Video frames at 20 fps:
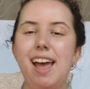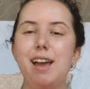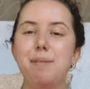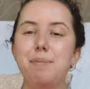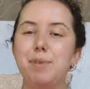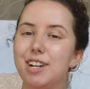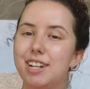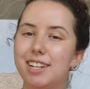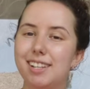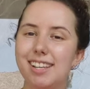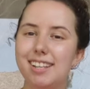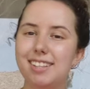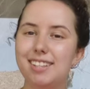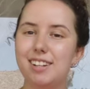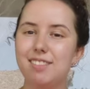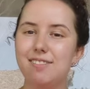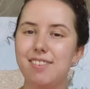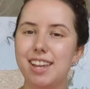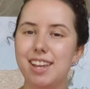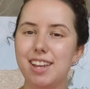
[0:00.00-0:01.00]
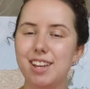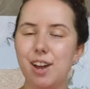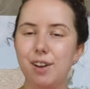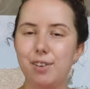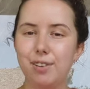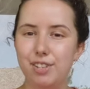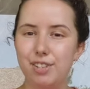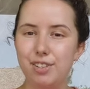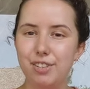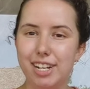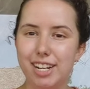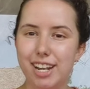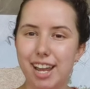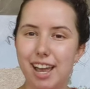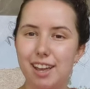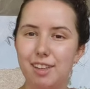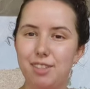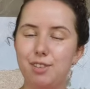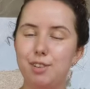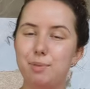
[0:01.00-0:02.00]
I'm currently serving in Costa
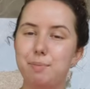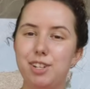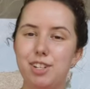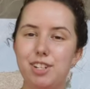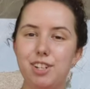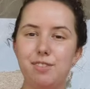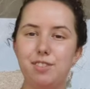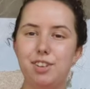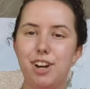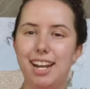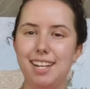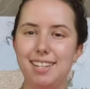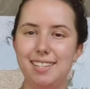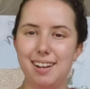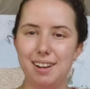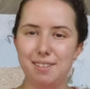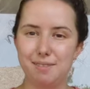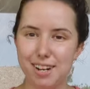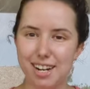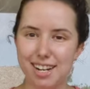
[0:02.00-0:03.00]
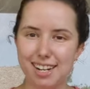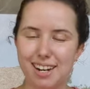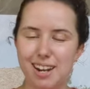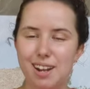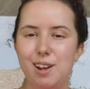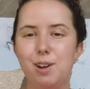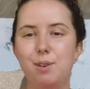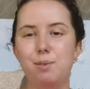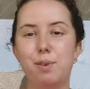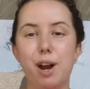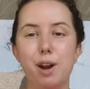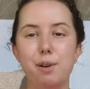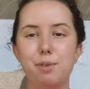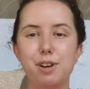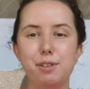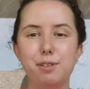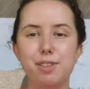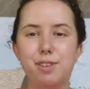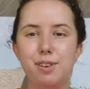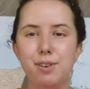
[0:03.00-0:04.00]
Rica through Mission of Christ Network, where I
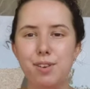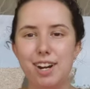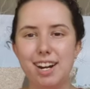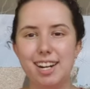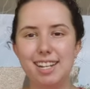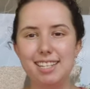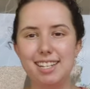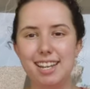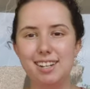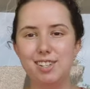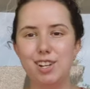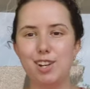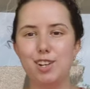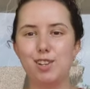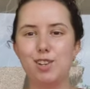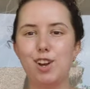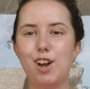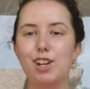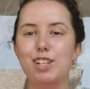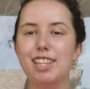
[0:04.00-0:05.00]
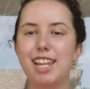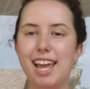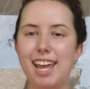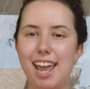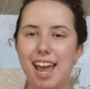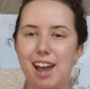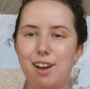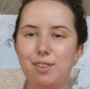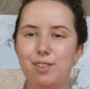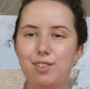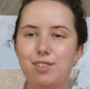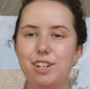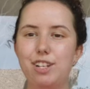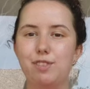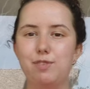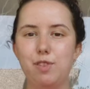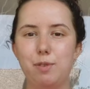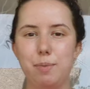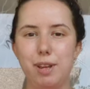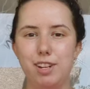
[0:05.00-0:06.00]
work with an organization called Lighthouse
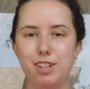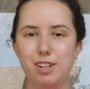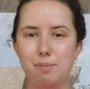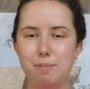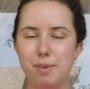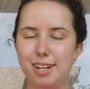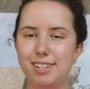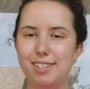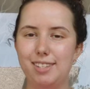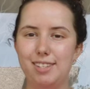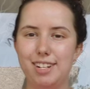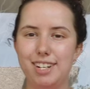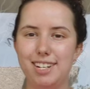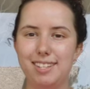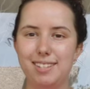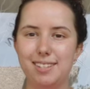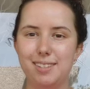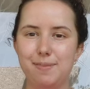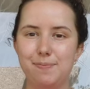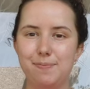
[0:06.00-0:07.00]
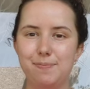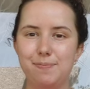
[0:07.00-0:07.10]
Transformation Ministries.